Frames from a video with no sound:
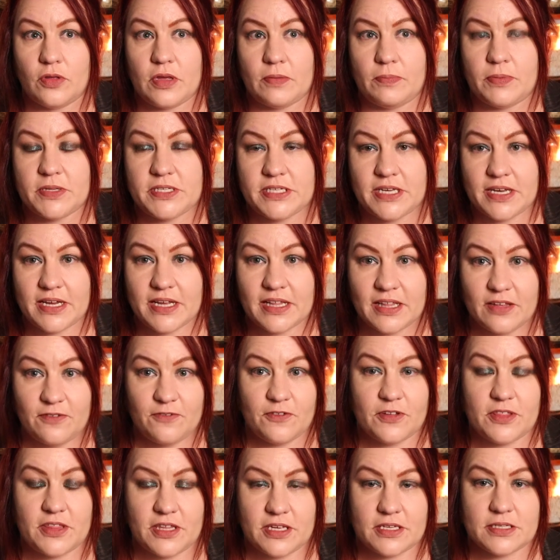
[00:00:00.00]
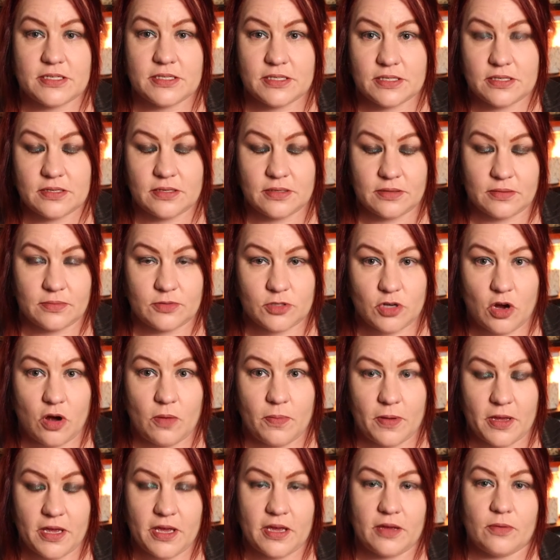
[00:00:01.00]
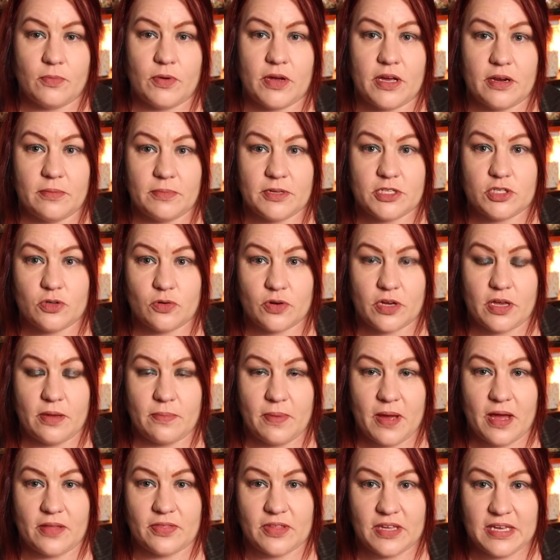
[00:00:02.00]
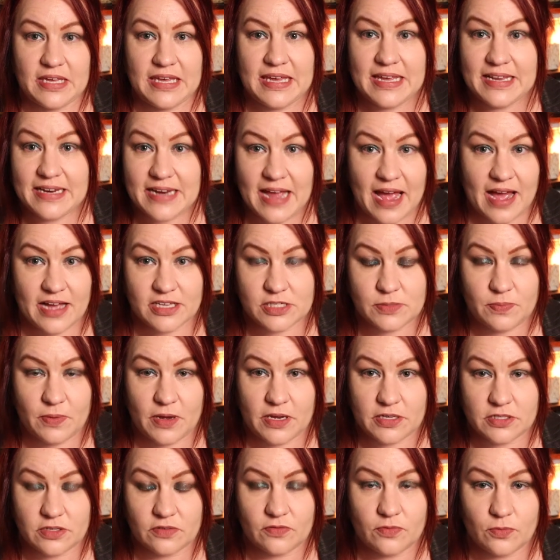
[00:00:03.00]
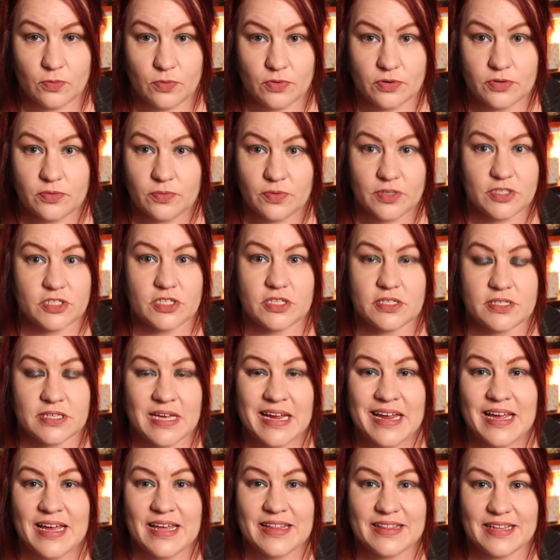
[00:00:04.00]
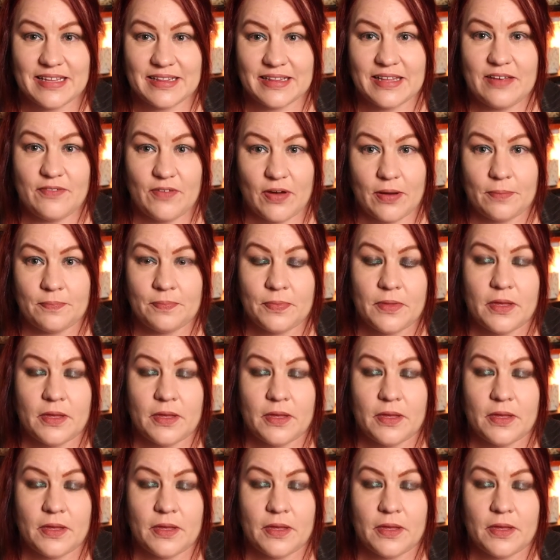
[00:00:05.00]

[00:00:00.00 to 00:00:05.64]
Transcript: particularly for this topic, we're going to be talking about the yin aspect of wood, which is the liver.